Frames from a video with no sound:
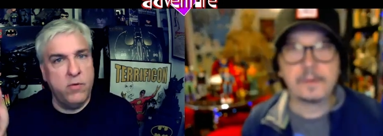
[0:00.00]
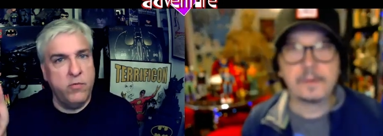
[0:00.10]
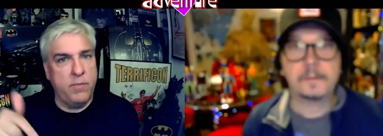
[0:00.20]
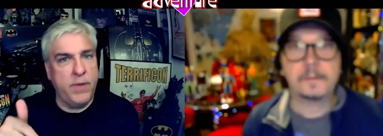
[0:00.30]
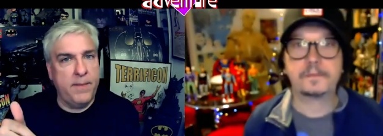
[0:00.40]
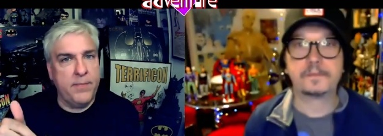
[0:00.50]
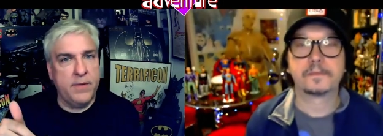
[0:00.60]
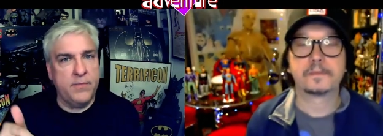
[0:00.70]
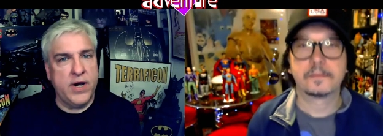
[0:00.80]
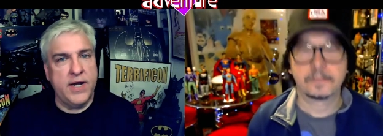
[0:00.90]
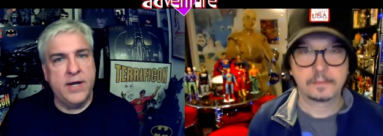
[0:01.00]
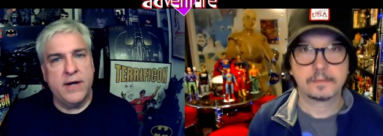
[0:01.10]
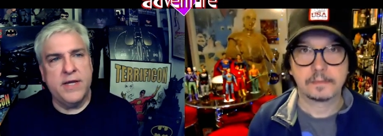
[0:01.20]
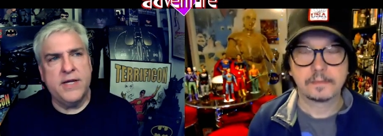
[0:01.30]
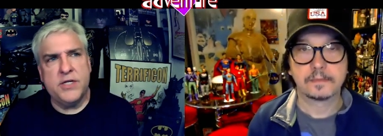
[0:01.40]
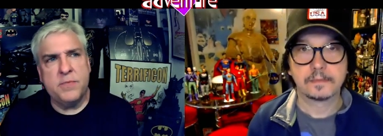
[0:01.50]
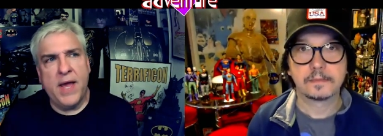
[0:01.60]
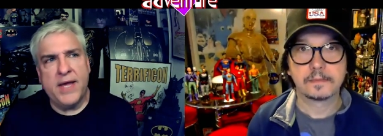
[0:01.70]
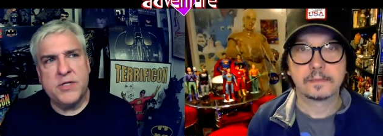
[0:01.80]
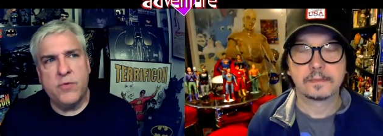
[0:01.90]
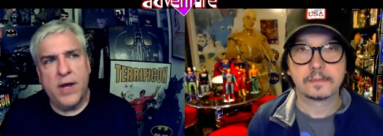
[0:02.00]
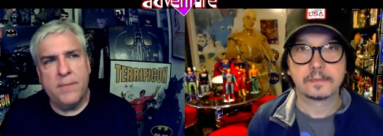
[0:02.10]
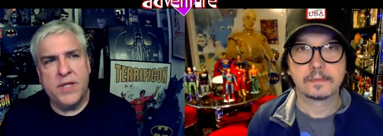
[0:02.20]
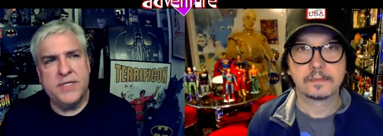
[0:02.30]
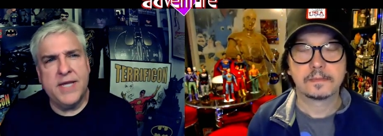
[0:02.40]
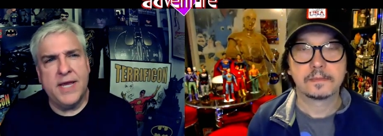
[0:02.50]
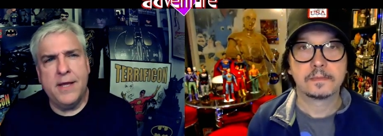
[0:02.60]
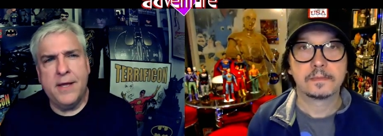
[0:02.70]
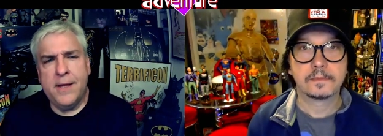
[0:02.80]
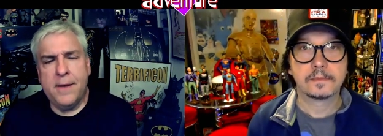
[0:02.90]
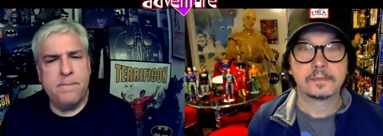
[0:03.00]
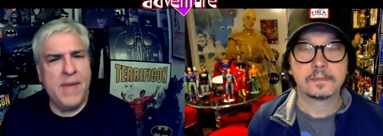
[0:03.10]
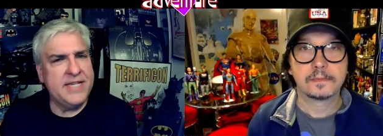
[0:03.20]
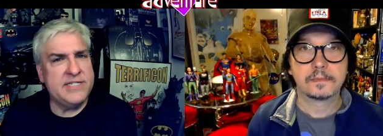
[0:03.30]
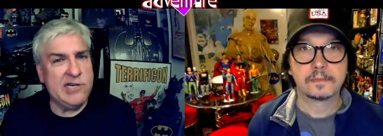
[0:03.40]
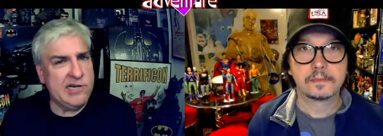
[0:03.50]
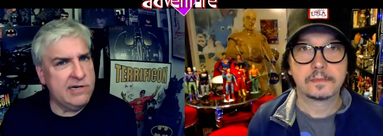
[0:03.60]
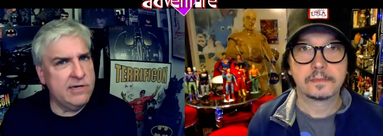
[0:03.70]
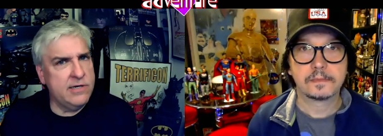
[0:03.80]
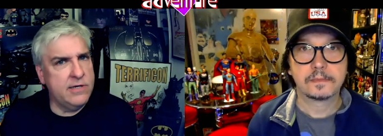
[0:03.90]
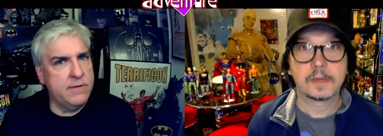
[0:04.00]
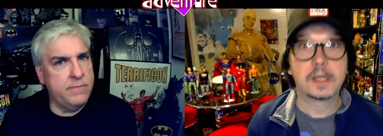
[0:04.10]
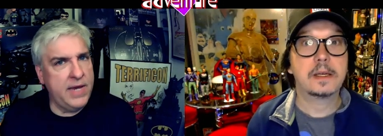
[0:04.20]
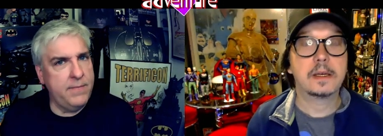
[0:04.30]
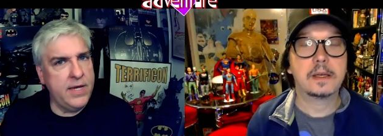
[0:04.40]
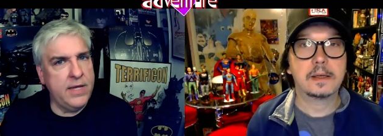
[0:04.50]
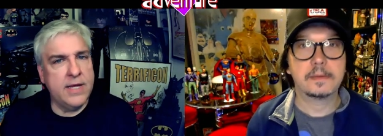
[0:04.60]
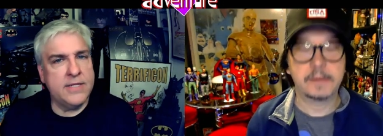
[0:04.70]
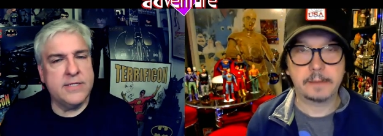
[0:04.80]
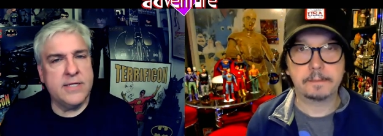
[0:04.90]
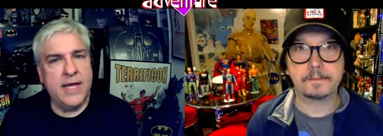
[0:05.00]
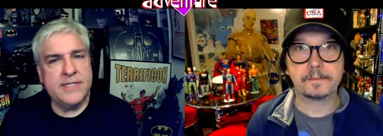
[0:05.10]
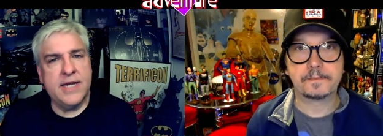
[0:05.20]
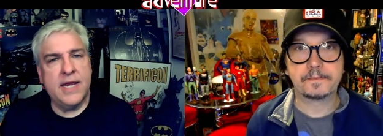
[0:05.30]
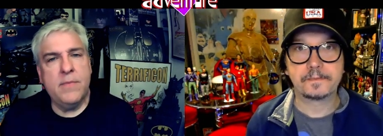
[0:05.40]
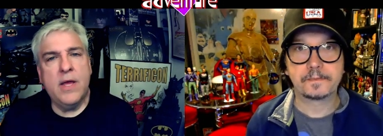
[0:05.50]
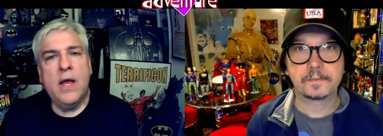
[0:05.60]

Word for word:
Speaker 1: but we'll pop it up right here i think he just passed away i'm going to say mesner maybe that's yep. his last name